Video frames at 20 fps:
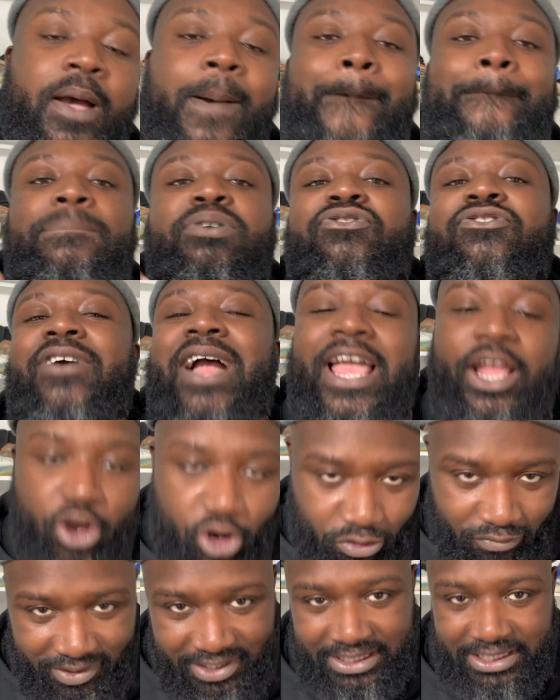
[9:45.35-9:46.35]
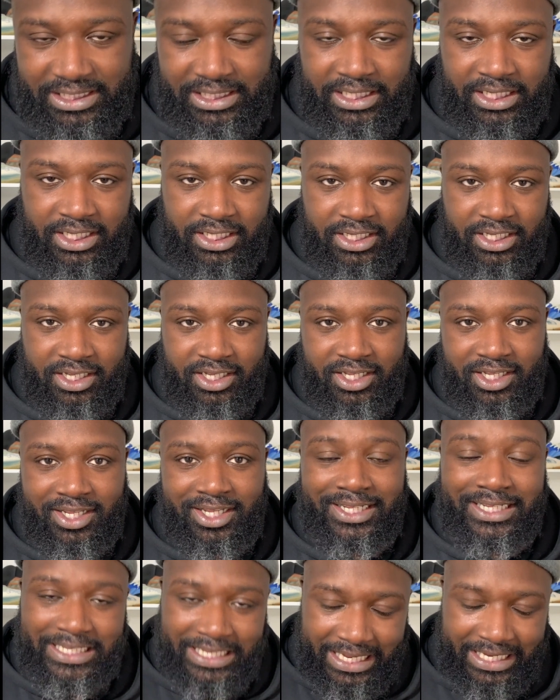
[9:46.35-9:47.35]
Priority.
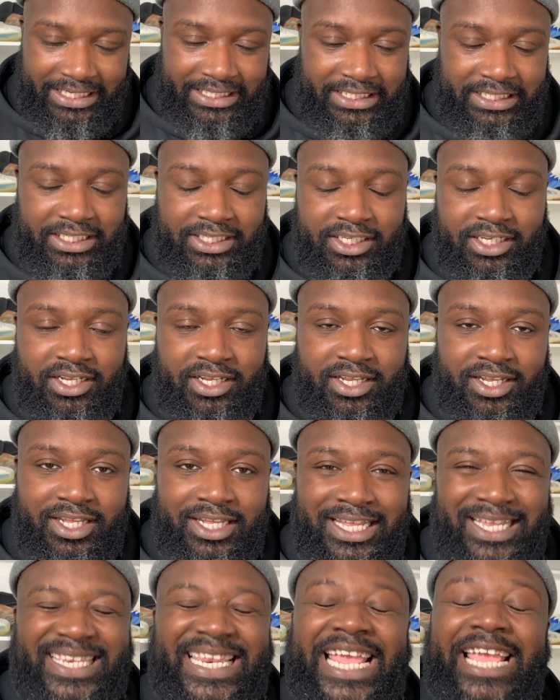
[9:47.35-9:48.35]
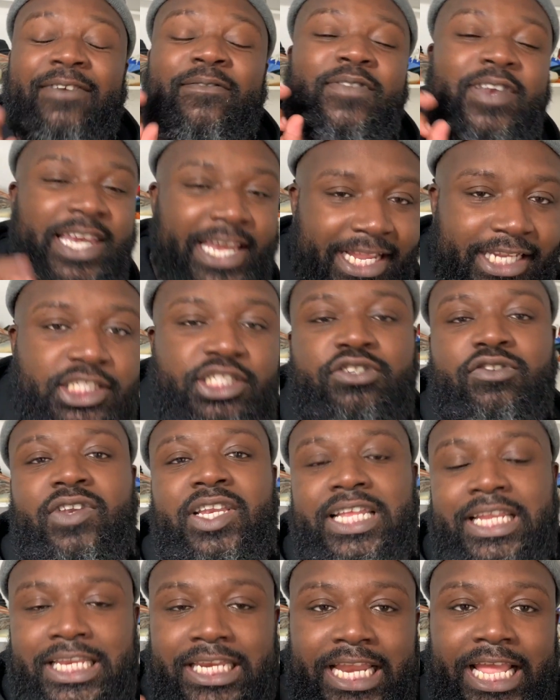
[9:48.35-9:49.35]
Yes, they have
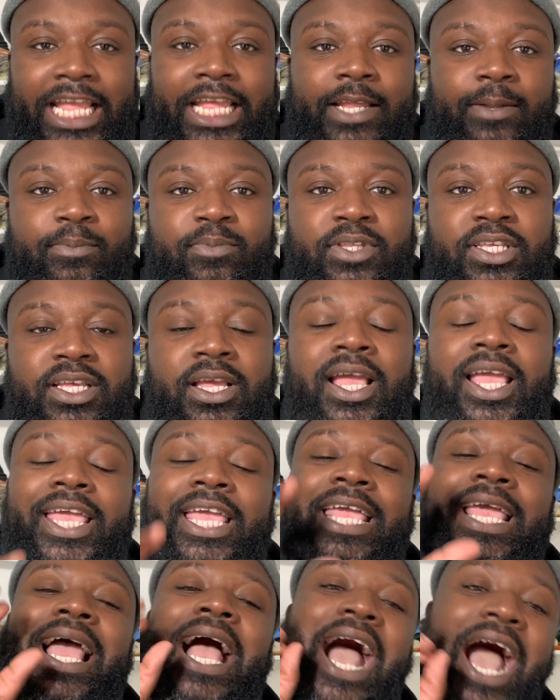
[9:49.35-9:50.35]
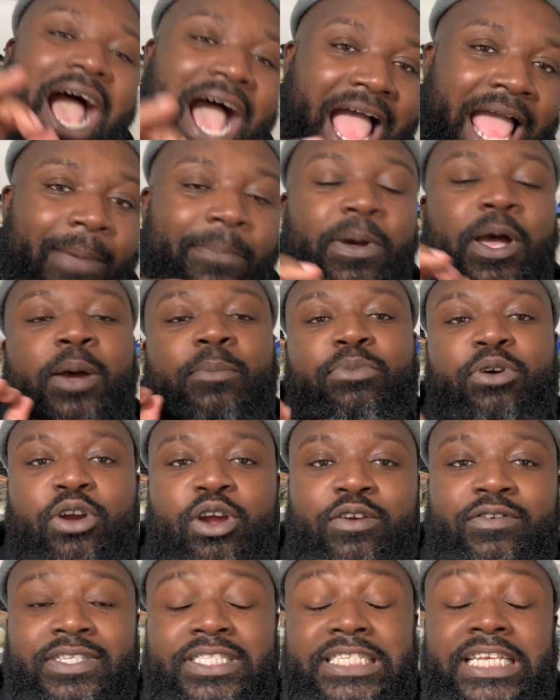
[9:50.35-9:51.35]
literally named it Hype
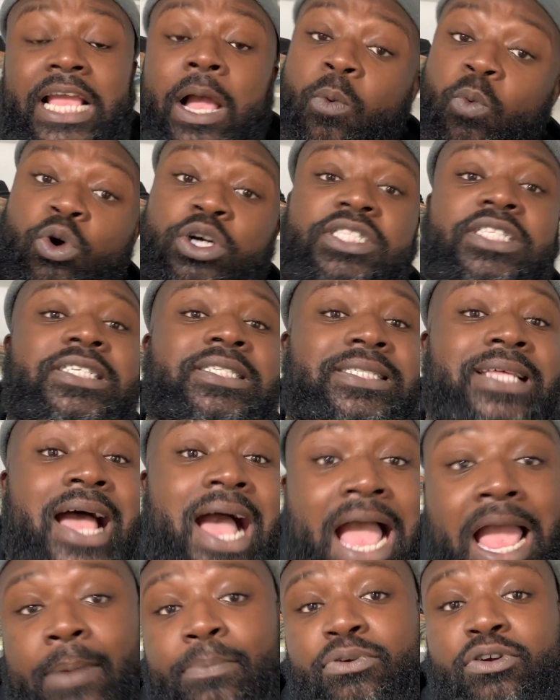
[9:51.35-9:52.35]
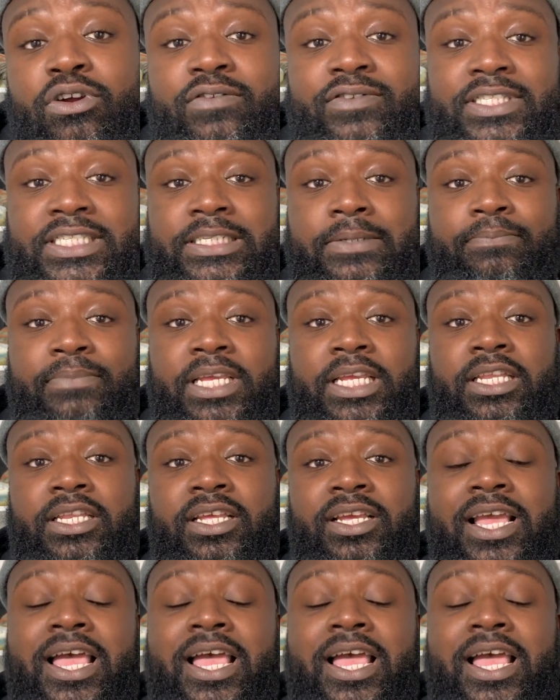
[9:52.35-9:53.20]
Priority. And what does Hype Priority mean?